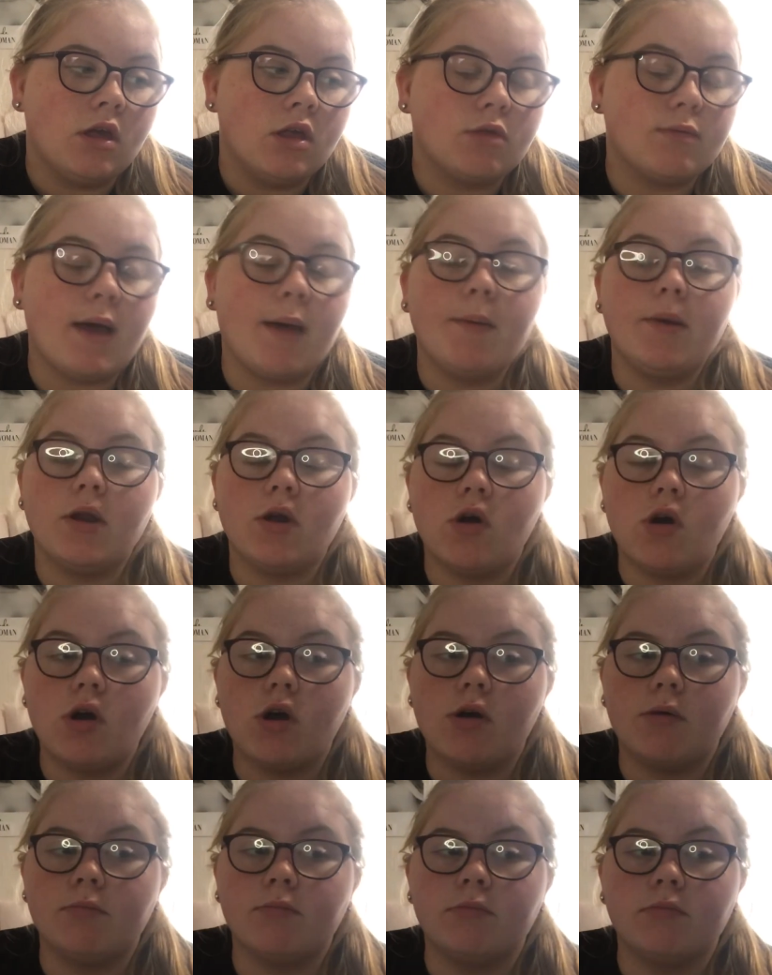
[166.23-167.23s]
So I went
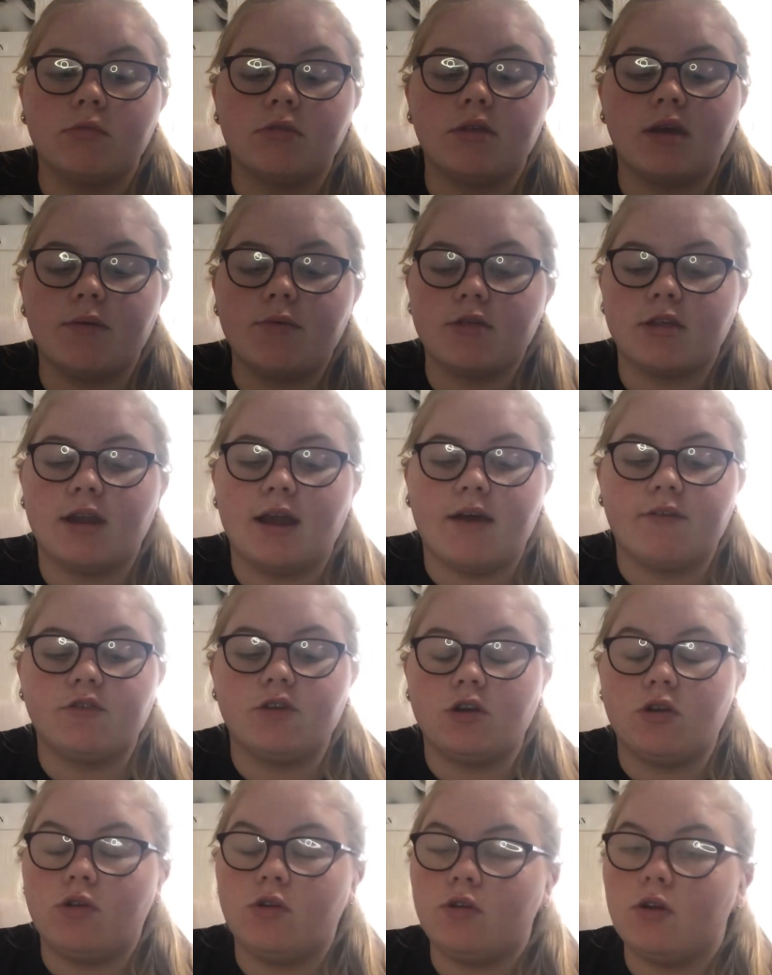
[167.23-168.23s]
home. So that was
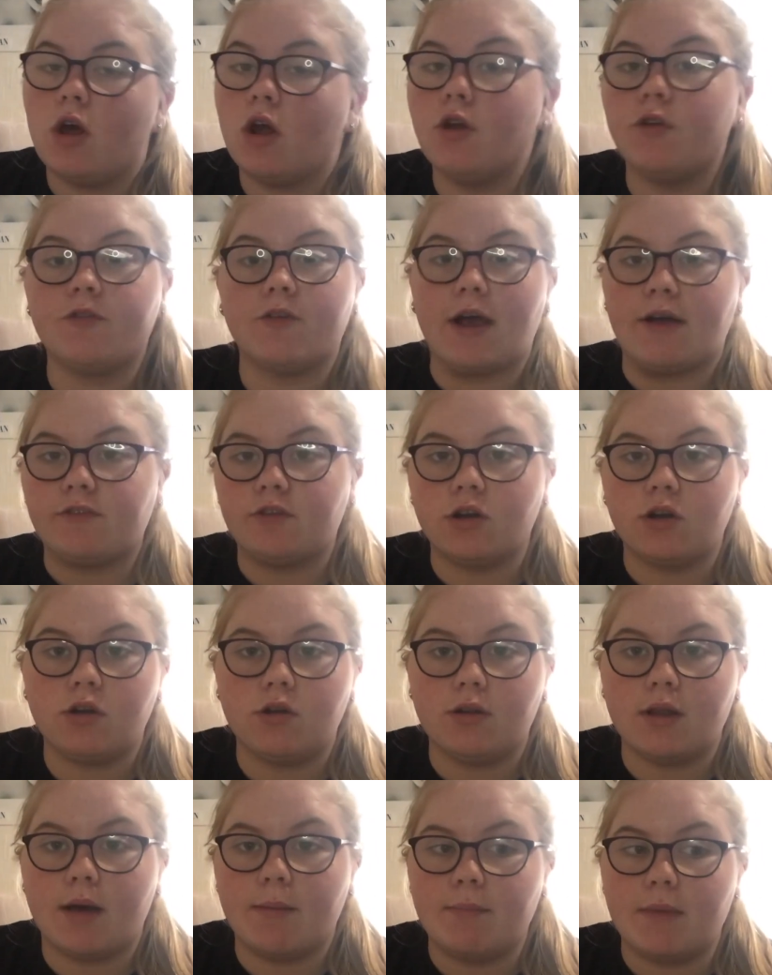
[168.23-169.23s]
another
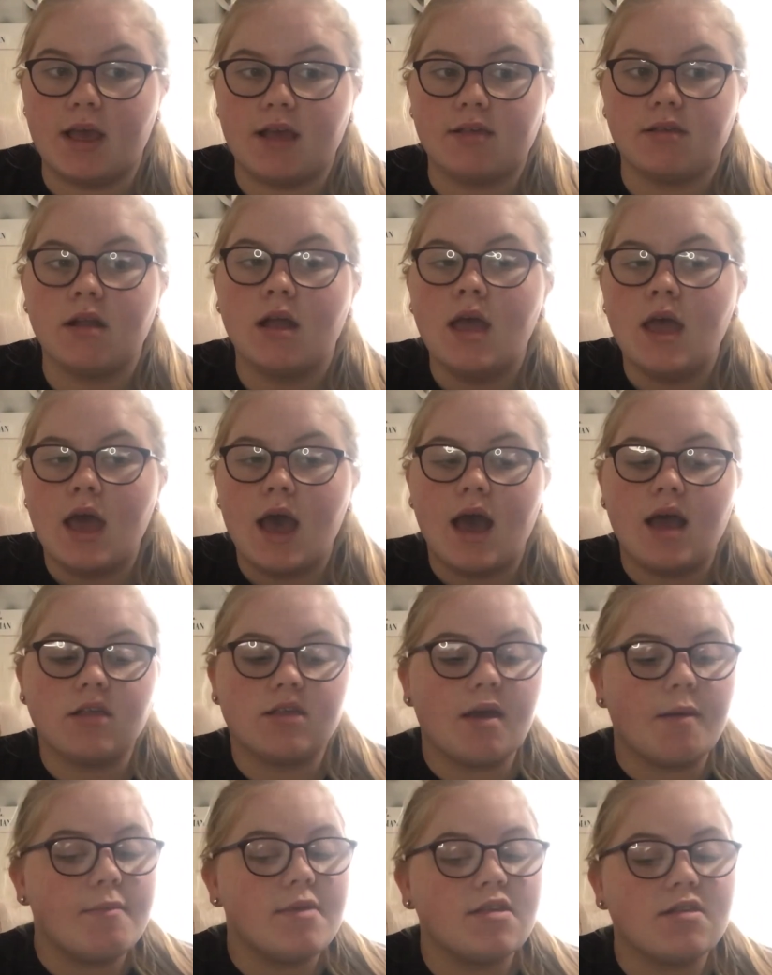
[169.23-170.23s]
afternoon that I missed.
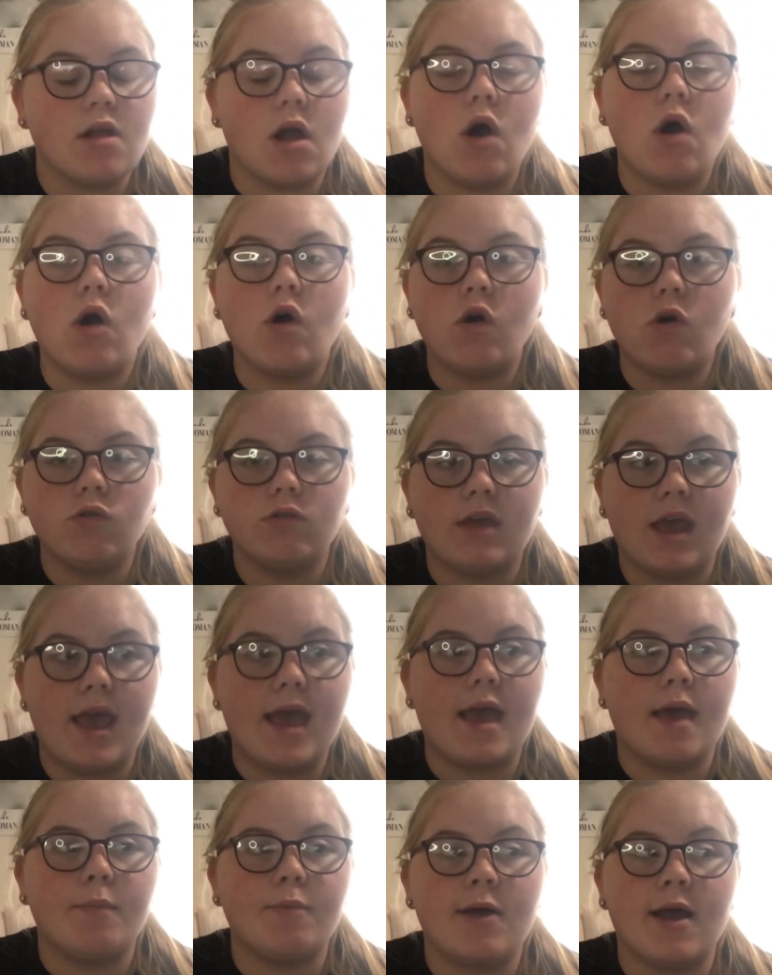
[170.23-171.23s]
So I missed a whole
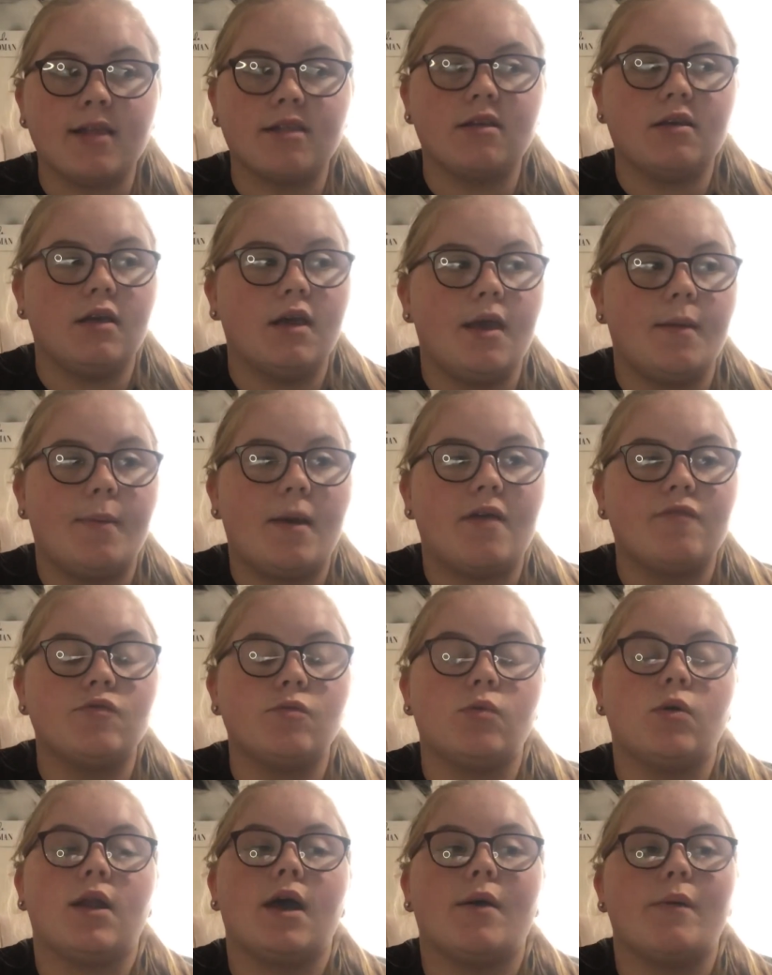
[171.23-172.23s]
day practically, apart
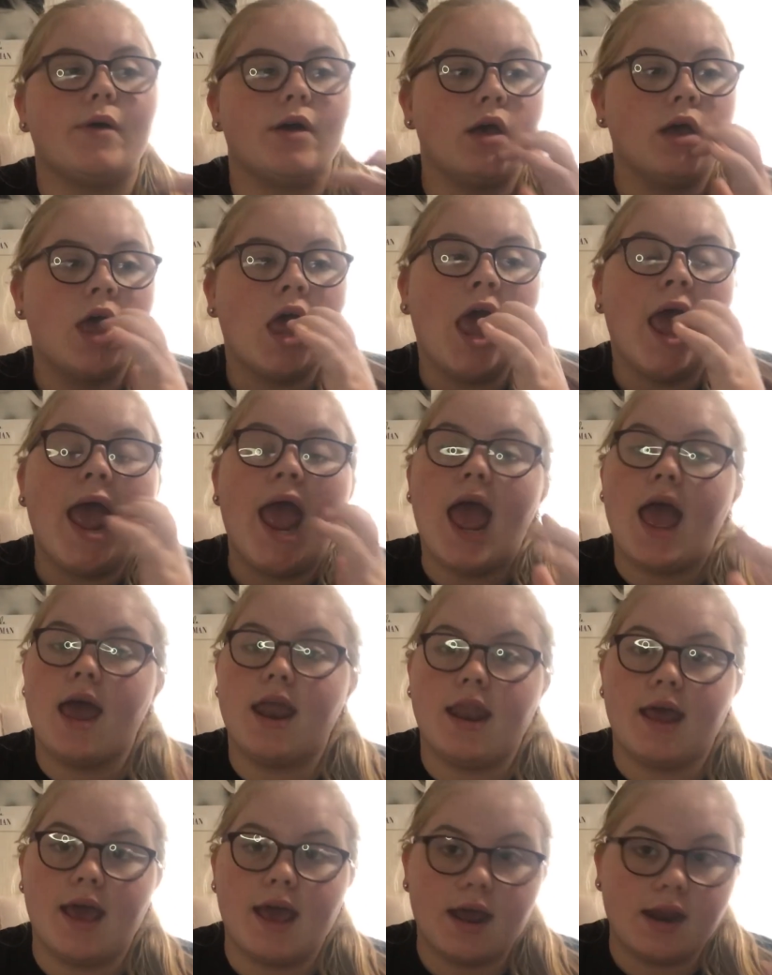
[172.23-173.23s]
from 1 hour,
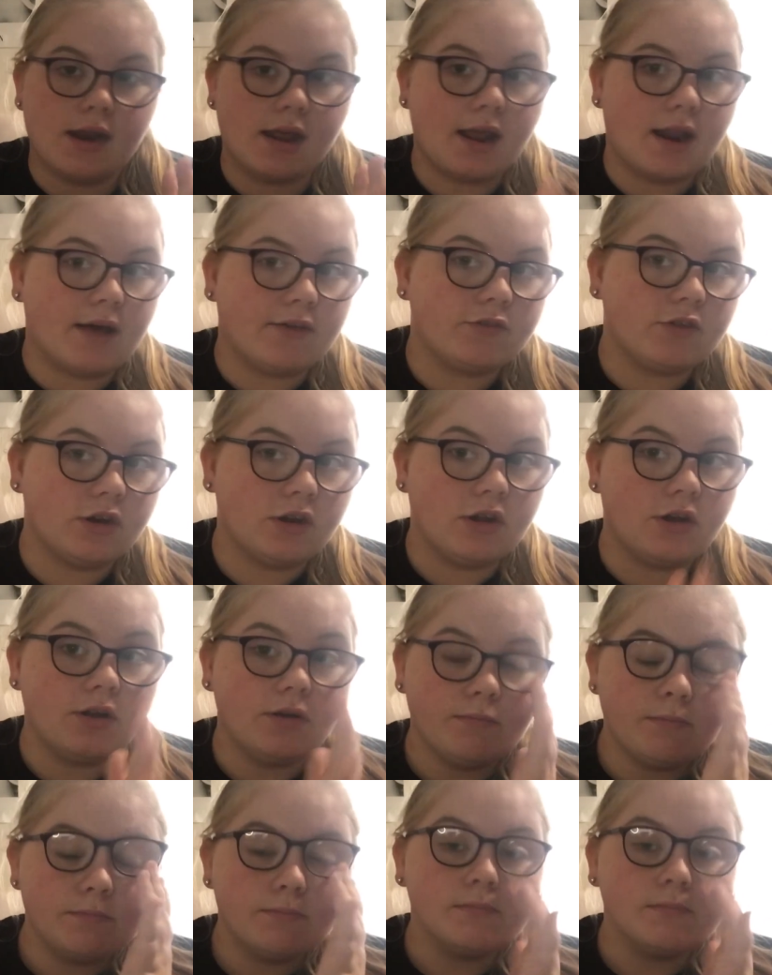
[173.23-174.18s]
and then an afternoon.